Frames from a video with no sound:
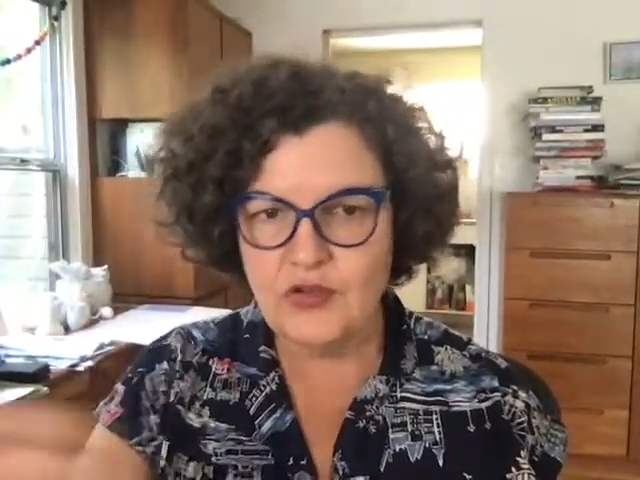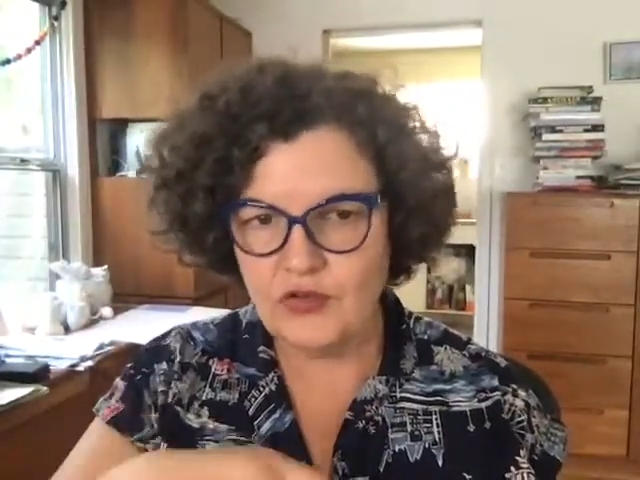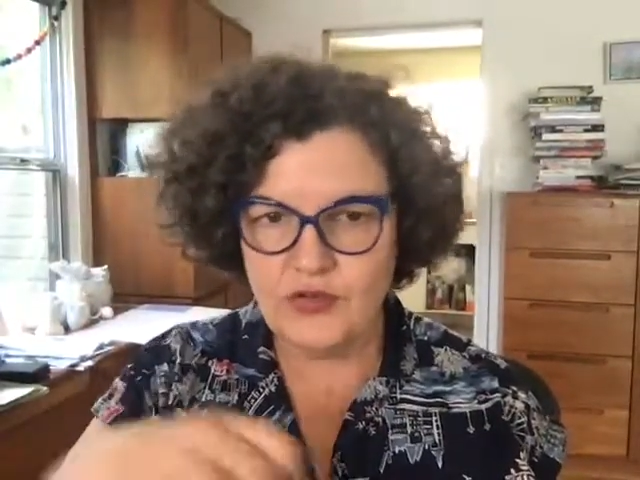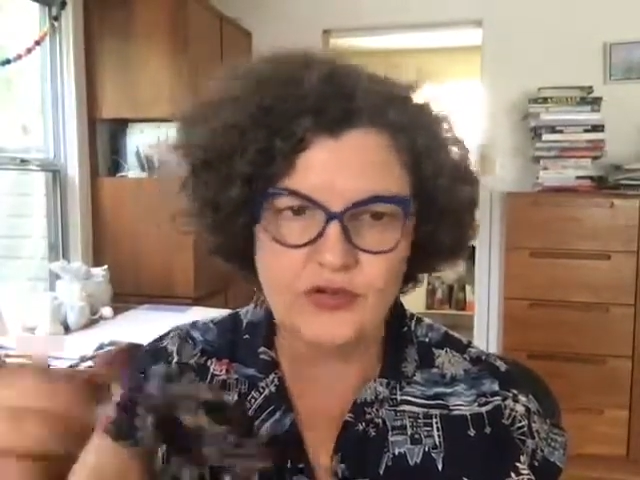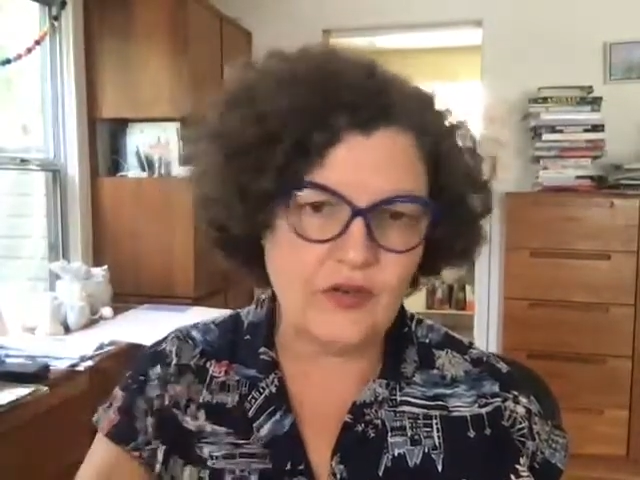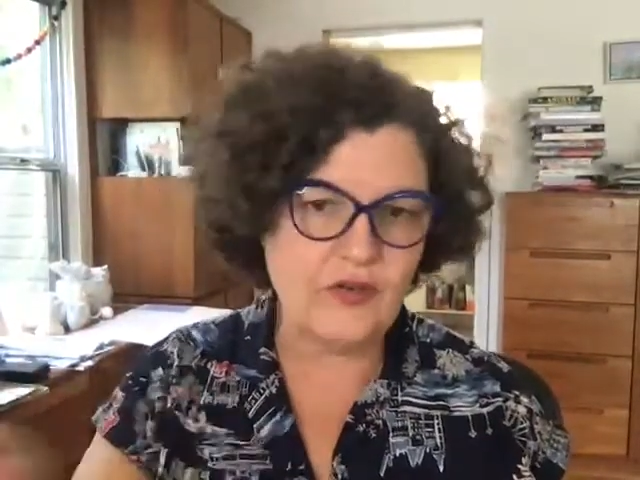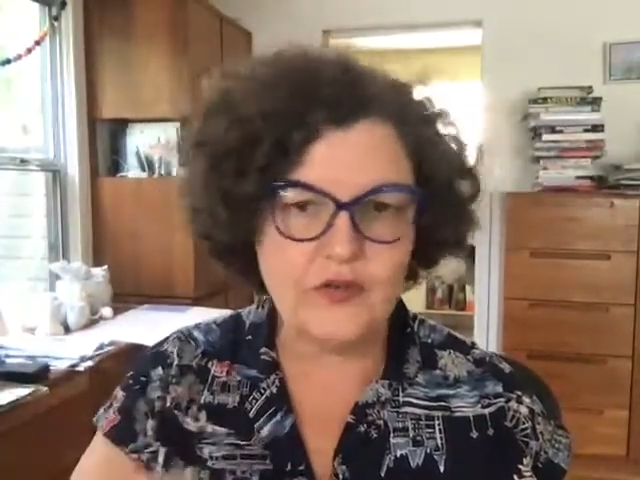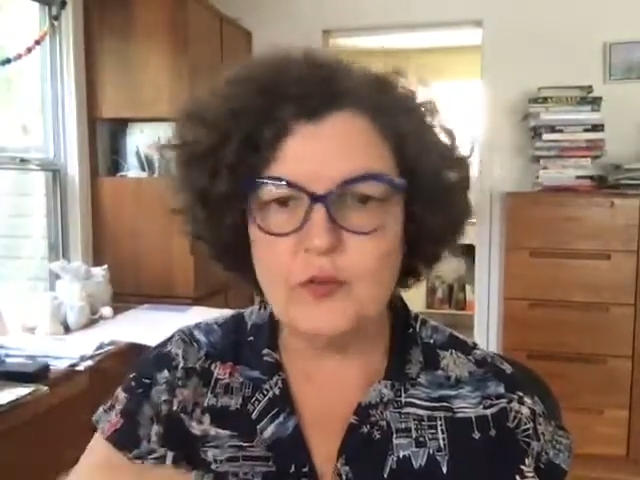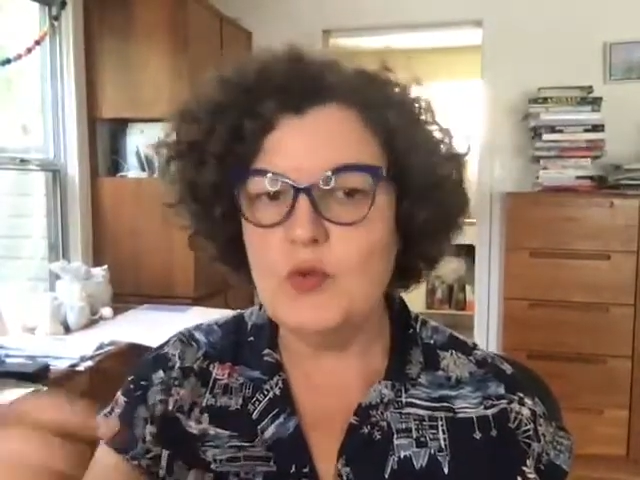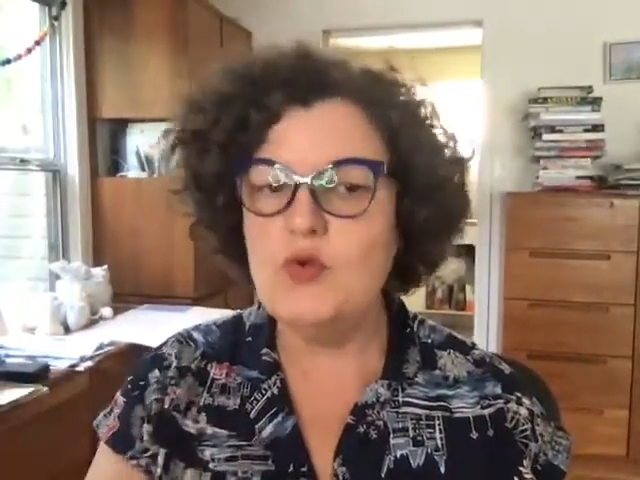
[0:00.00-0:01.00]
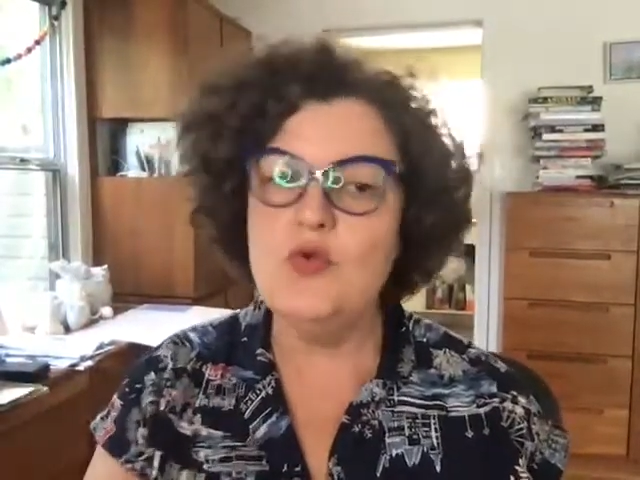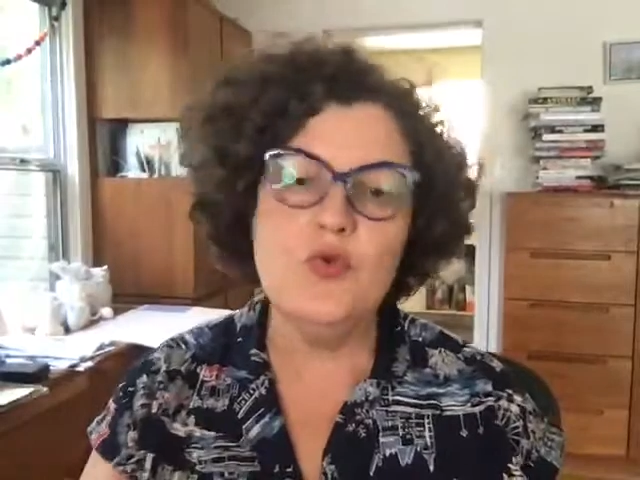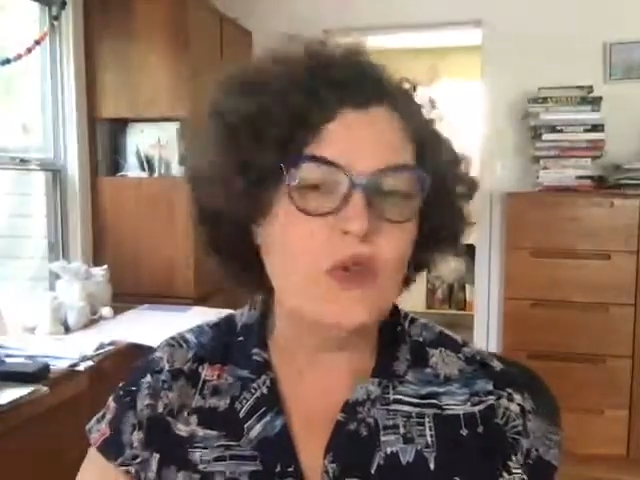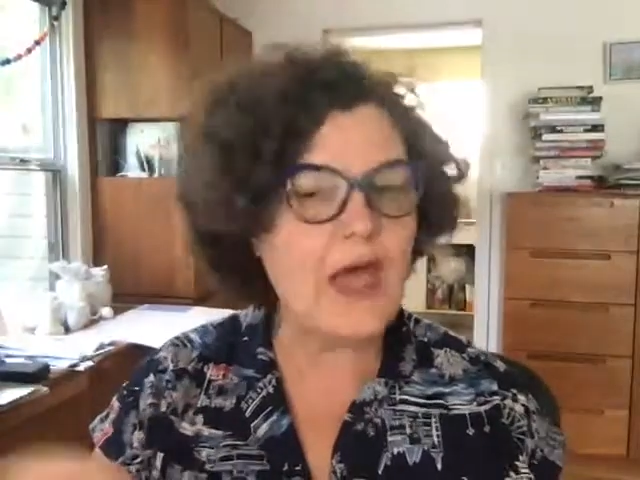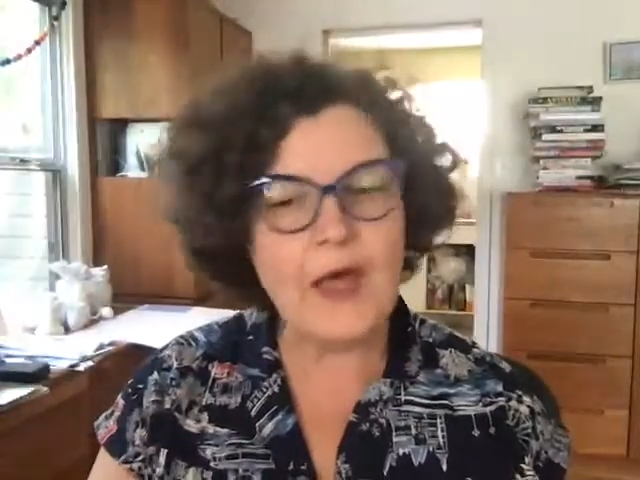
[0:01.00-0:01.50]
you're just going to
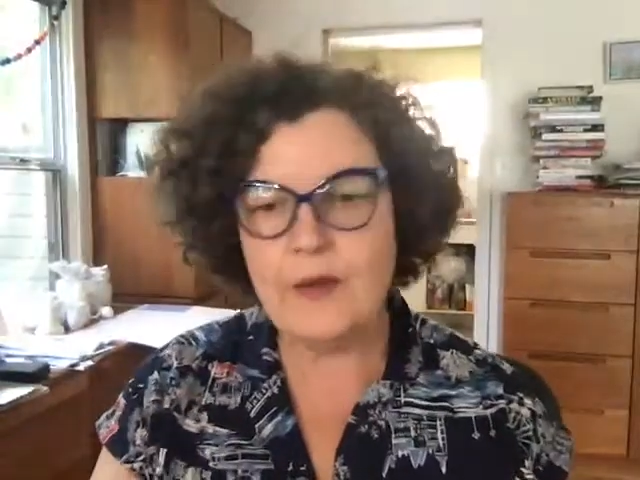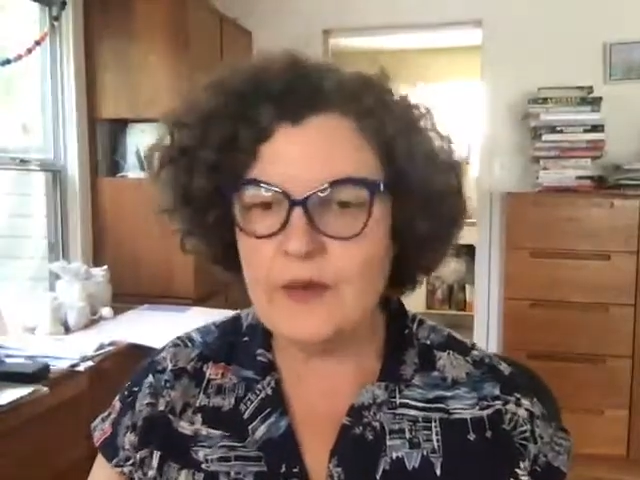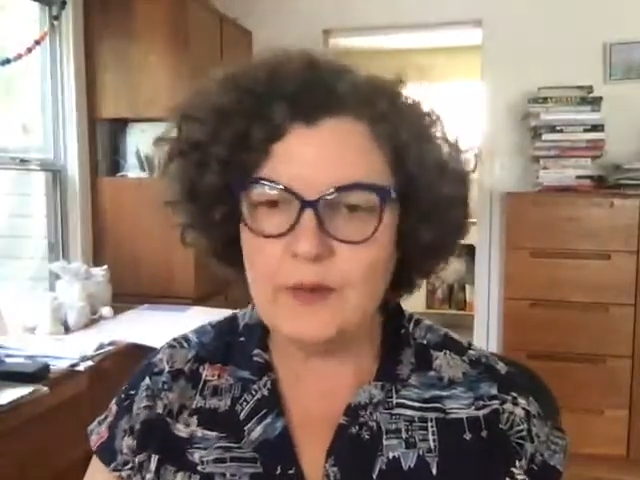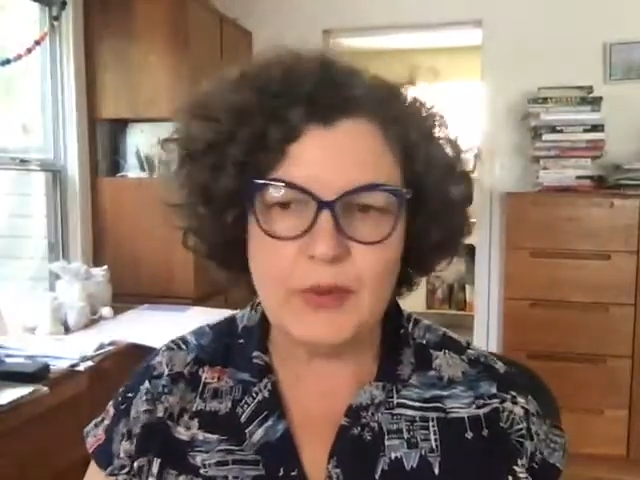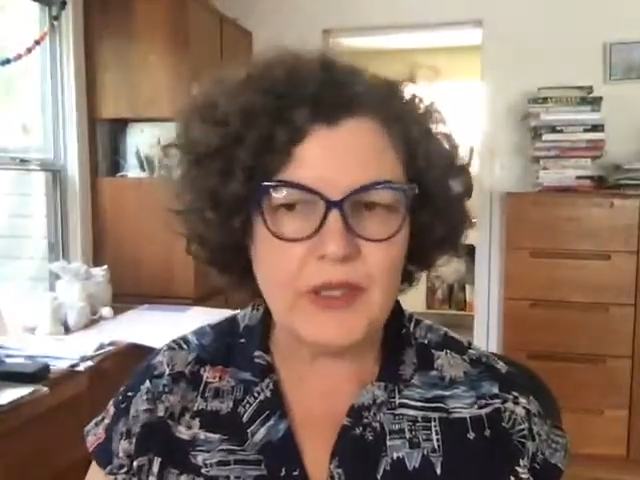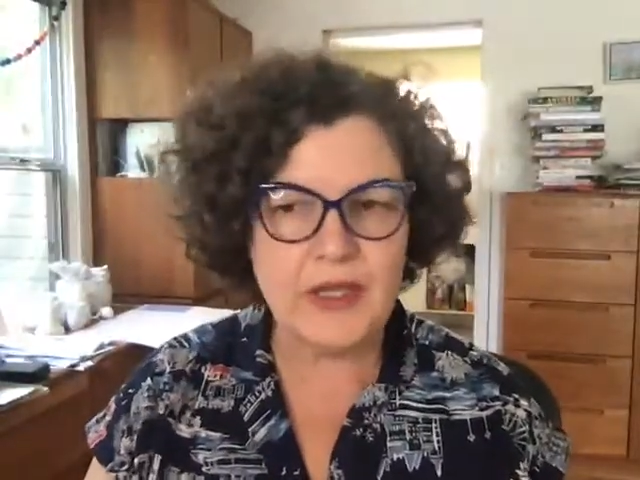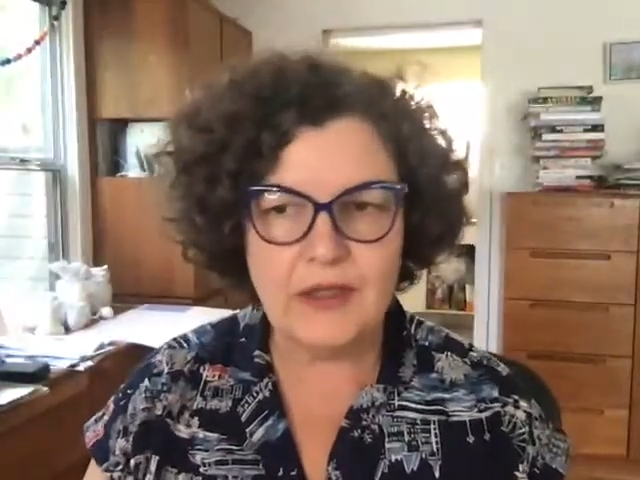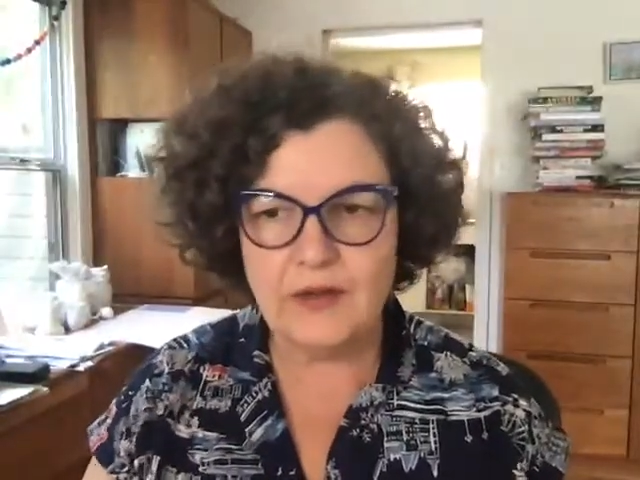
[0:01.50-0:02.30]
smooth out the plate.